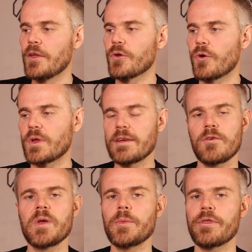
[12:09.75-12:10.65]
So
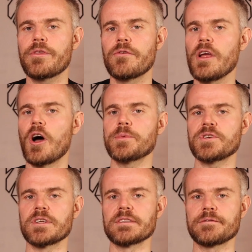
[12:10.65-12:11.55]
giving people 3
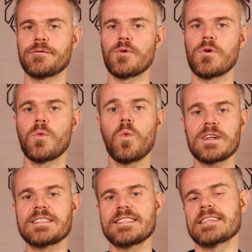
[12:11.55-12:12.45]
options for
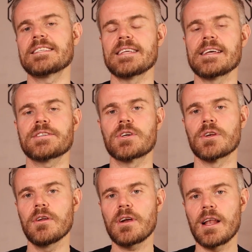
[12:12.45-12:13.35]
what success
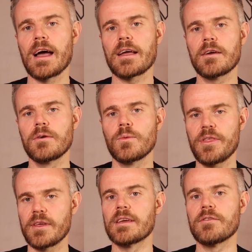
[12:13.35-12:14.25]
could look like
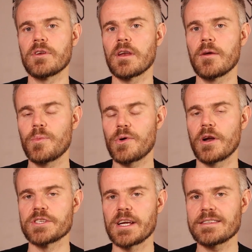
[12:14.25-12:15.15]
with a given
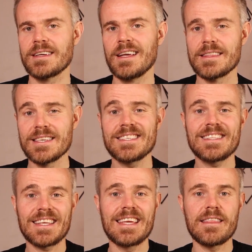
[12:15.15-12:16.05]
project. This
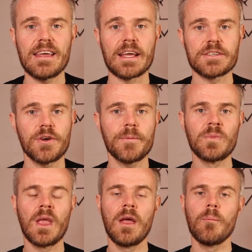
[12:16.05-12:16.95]
is the key thing. So
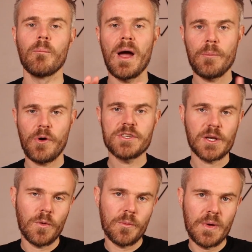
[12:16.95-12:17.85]
my
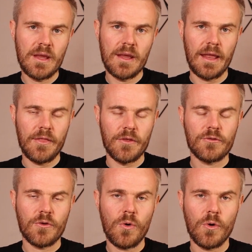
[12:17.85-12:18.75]
project would be in
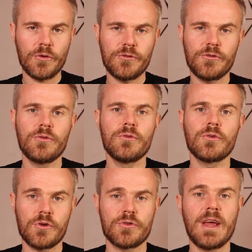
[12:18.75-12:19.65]
this course
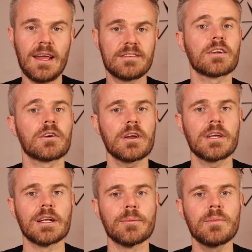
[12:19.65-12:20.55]
to create a
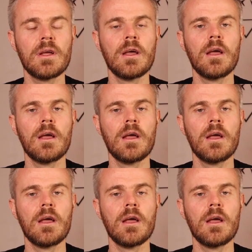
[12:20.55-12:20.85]
curriculum.